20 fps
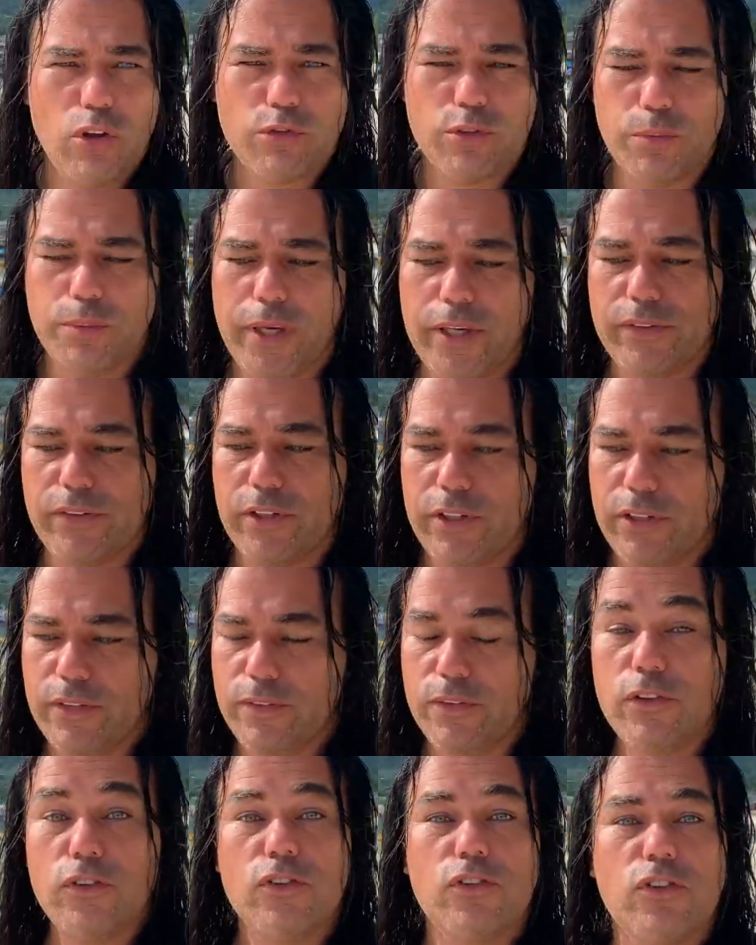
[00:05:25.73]
from yesterday,
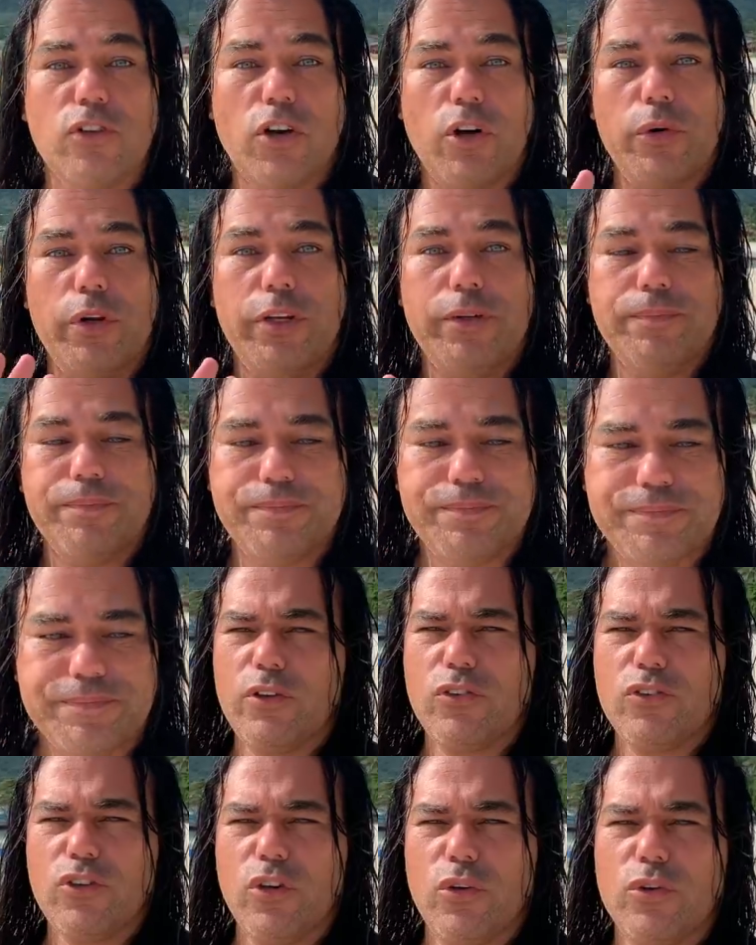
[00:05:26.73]
sorry.
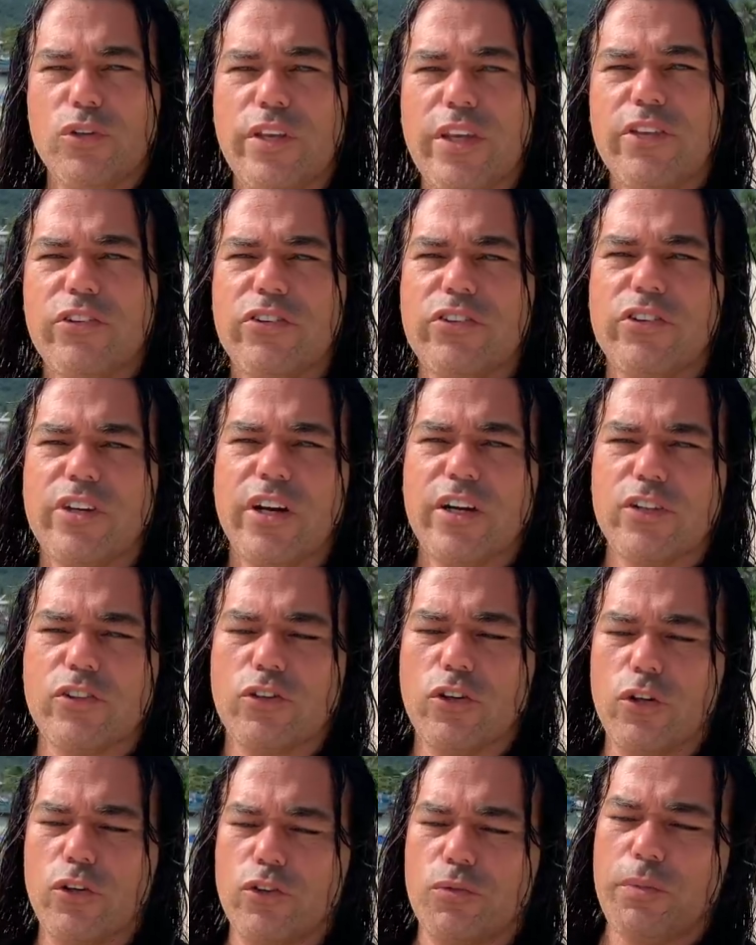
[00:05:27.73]
So this chart
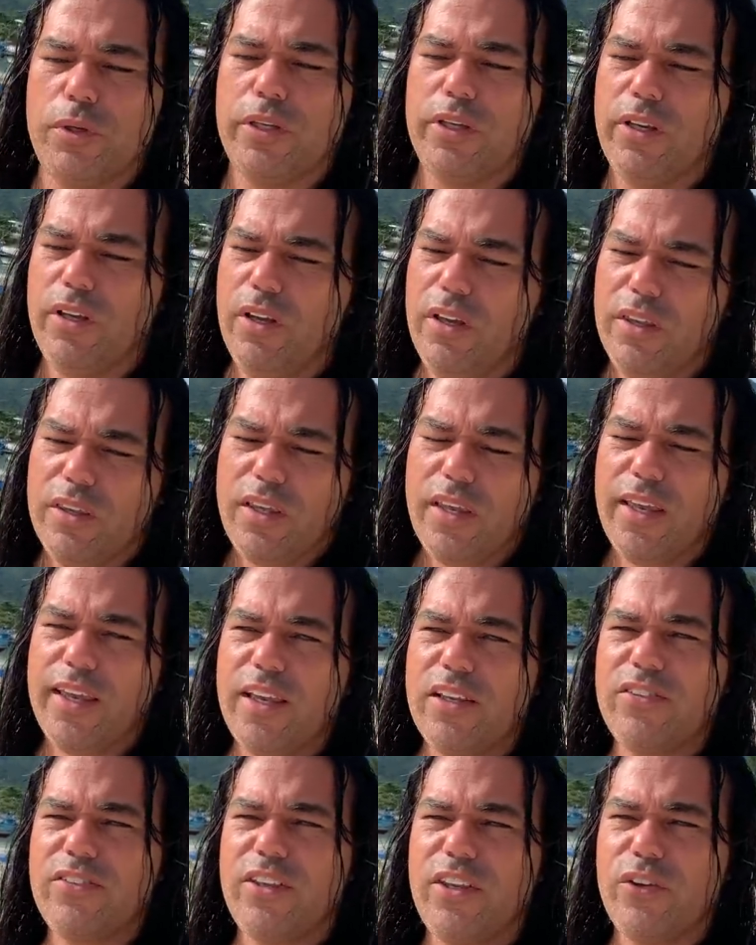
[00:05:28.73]
shows me that I
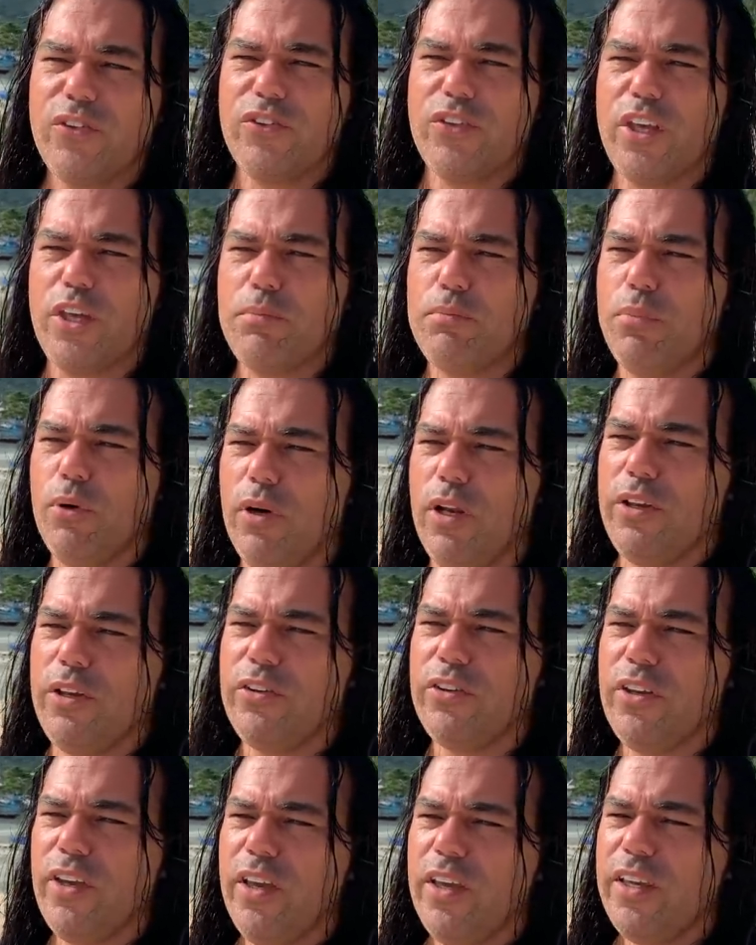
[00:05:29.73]
can still stay
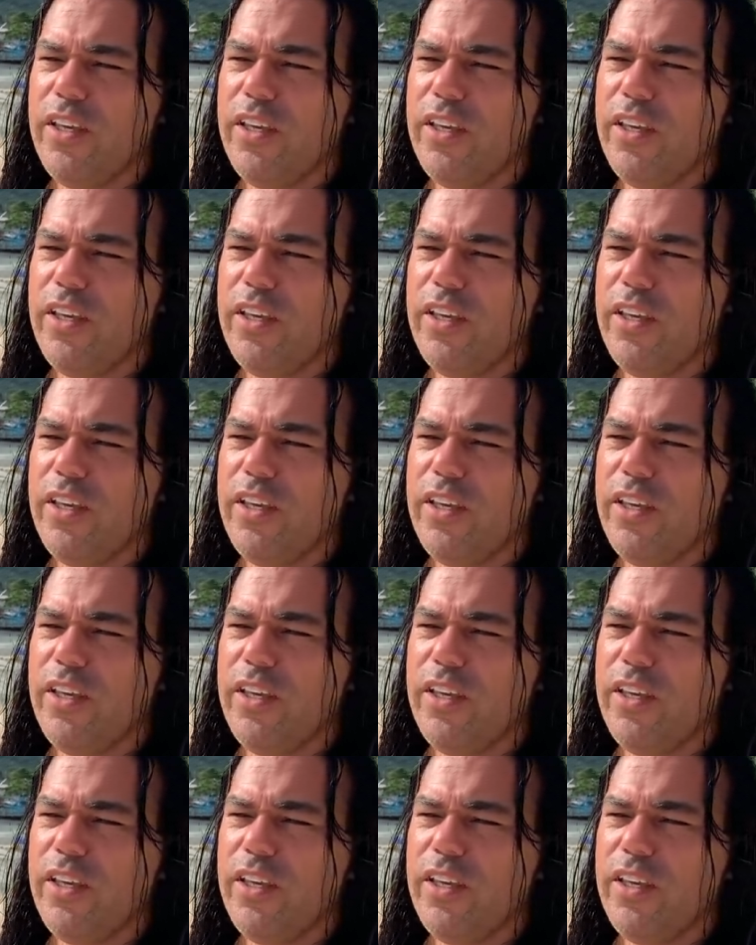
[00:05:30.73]
bullish.